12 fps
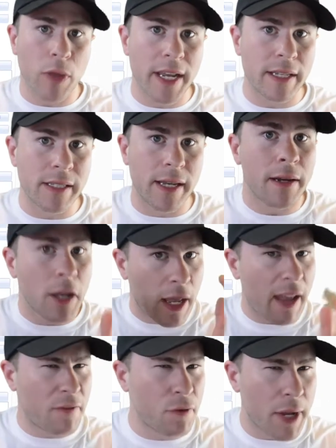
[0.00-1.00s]
like I said,
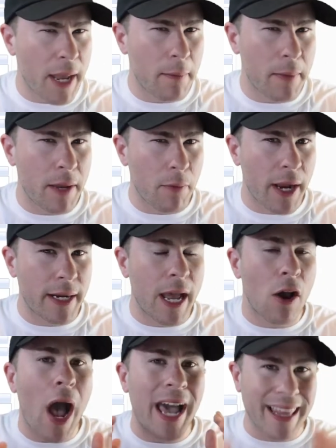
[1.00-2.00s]
if you're getting me right
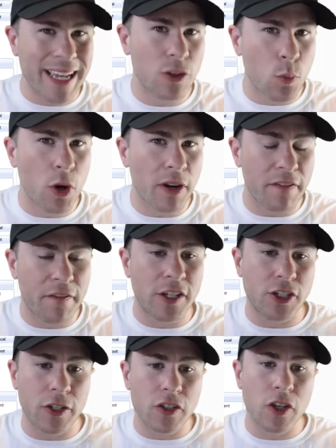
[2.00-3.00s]
now, I like to work
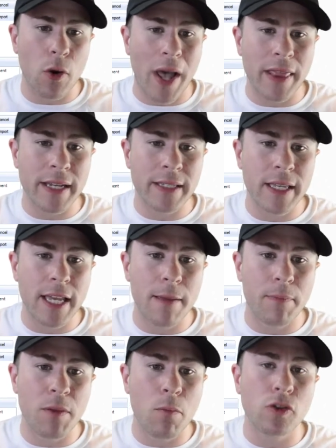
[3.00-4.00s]
efficient. So I like to
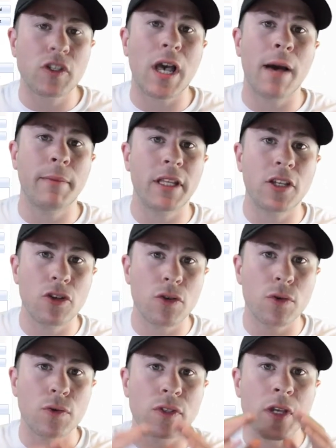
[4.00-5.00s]
keep the most commonly
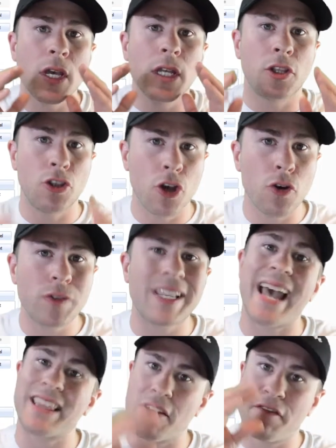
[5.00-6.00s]
used notes
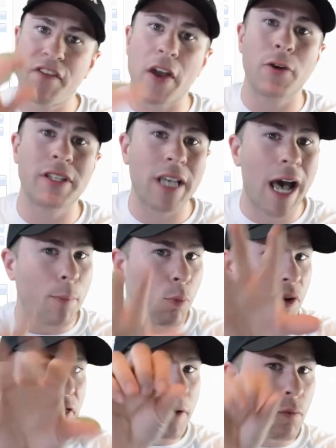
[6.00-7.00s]
at the very top
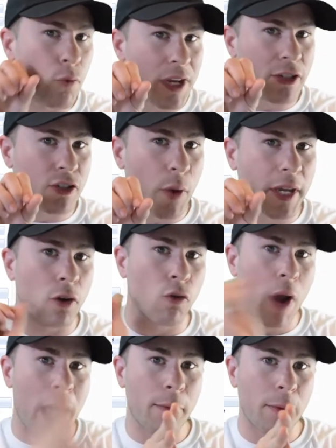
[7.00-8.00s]
within reach so I can
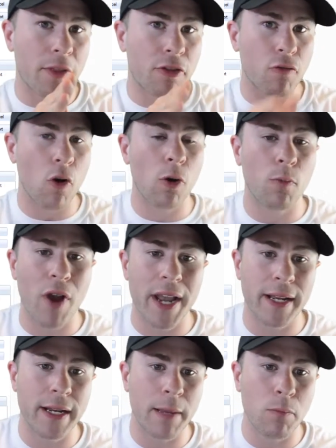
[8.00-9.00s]
grab them and throw them
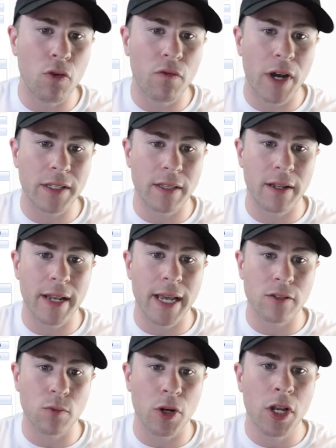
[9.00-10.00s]
right in and move on to the
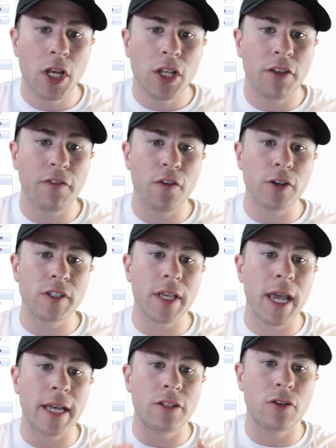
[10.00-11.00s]
next one. The first
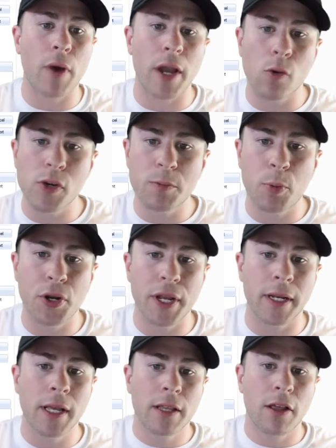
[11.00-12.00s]
thing I do, I always put
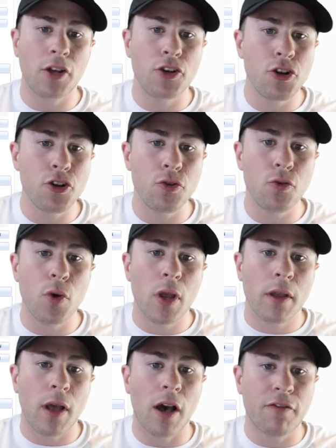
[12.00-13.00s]
in a new
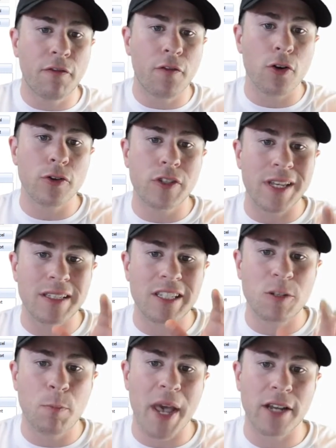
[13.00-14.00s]
first
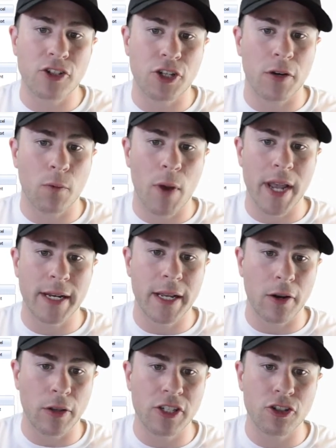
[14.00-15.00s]
inspection right
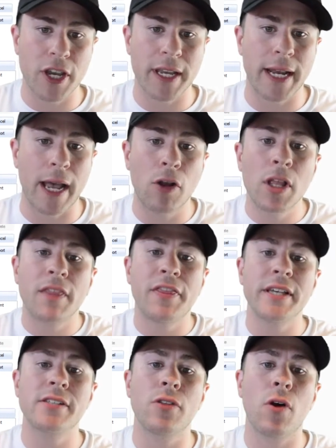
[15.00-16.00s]
here. Let's check it out.
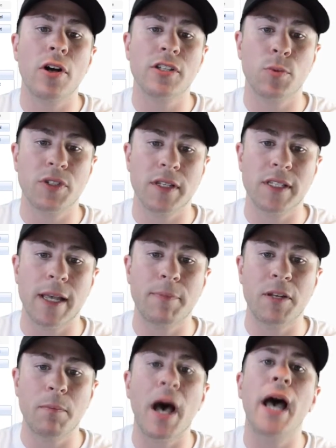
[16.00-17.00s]
This loss was
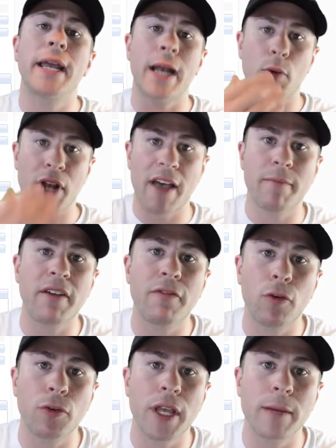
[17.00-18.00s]
accepted by, and I would have my
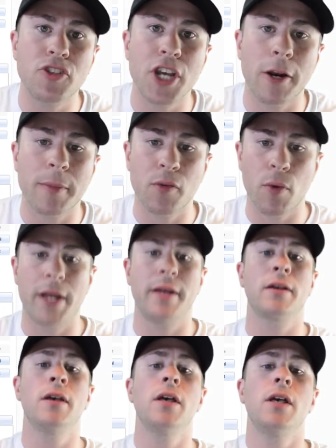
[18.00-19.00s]
full name, Jeremy
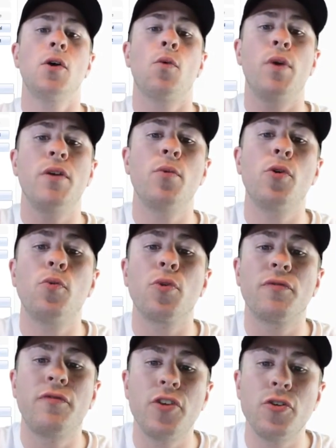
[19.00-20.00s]
Reddick. We will
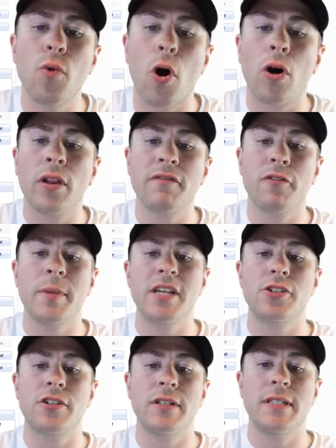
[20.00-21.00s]
review all
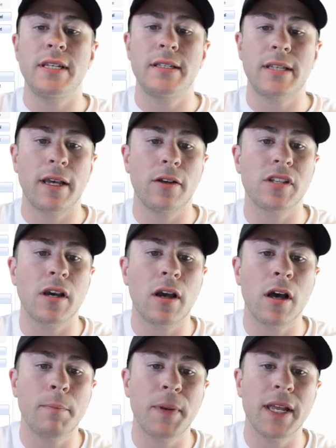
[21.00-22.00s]
information and details
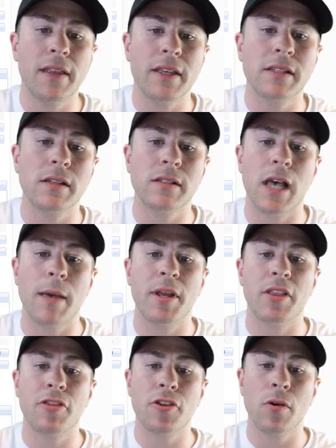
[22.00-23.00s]
accompanying this
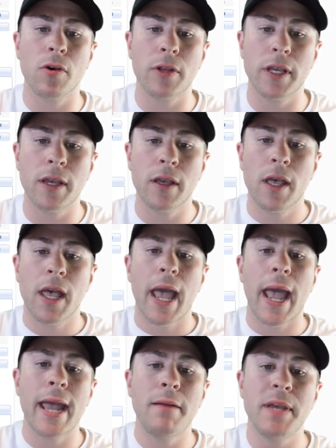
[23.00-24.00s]
assignment thoroughly
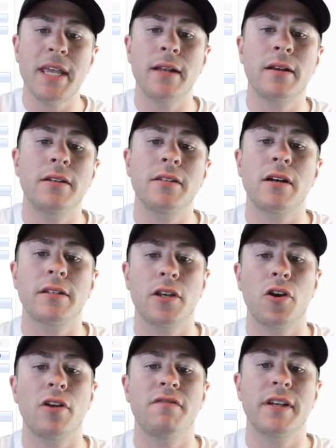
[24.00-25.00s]
and begin
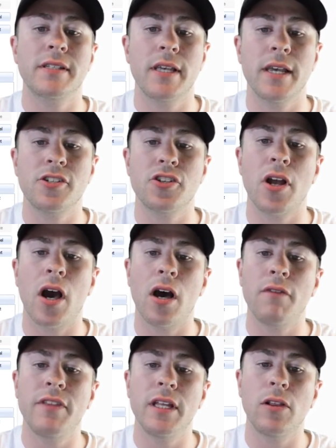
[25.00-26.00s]
conducting our investigation
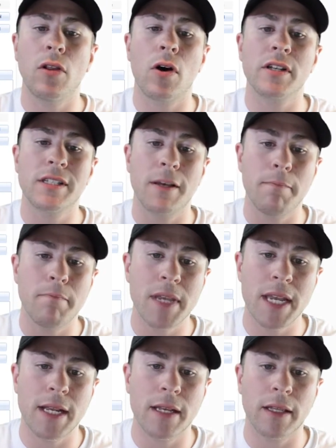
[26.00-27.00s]
of the loss
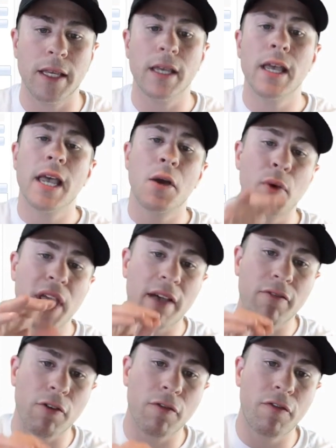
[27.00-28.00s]
immediately. And we
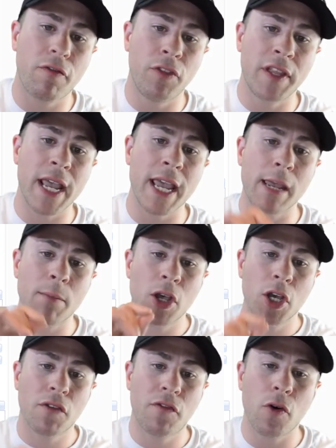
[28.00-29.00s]
have our name,
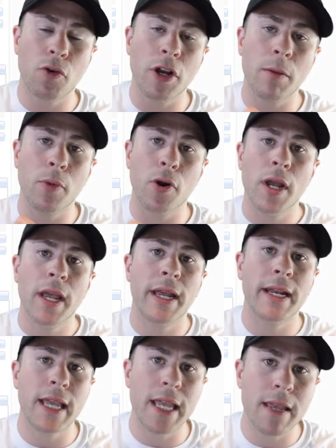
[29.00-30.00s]
phone number,
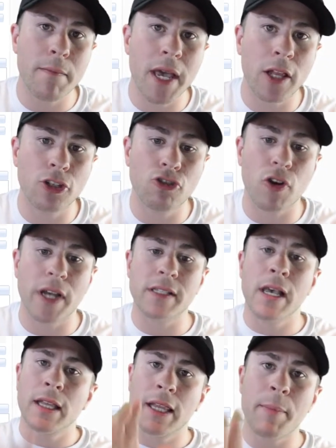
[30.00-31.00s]
and email
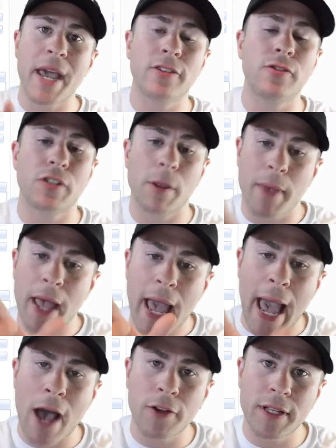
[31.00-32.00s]
address. Let me ask you something.
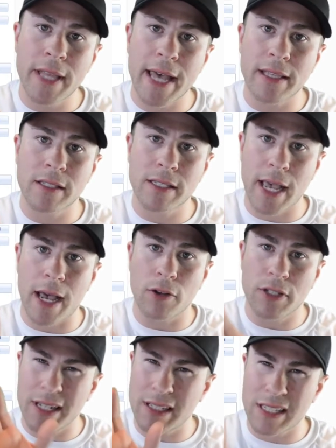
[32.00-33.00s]
How did that
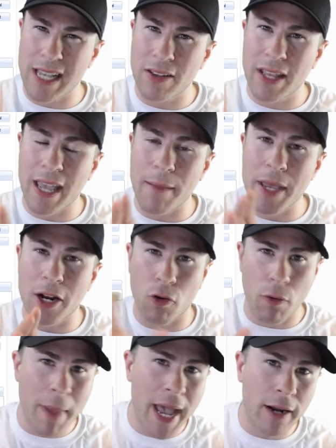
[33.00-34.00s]
sound? Did it sound like I made a
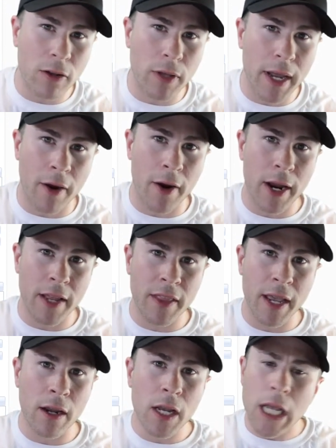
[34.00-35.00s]
grammatical error in
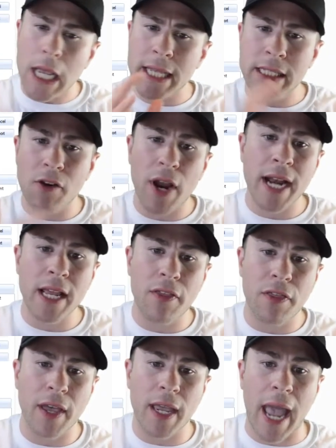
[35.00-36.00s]
there? Is there
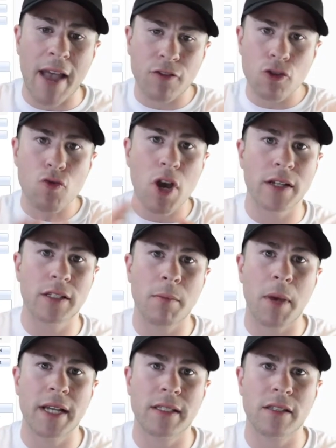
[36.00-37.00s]
anything, after you
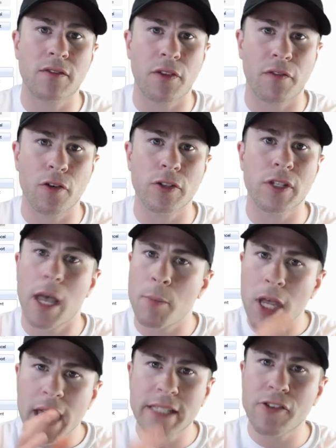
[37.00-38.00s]
customize this for the first time,
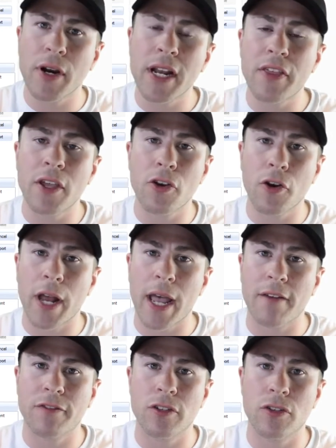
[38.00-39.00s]
is there anything you're going to
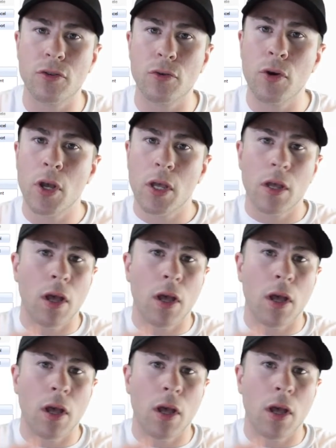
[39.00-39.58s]
have to do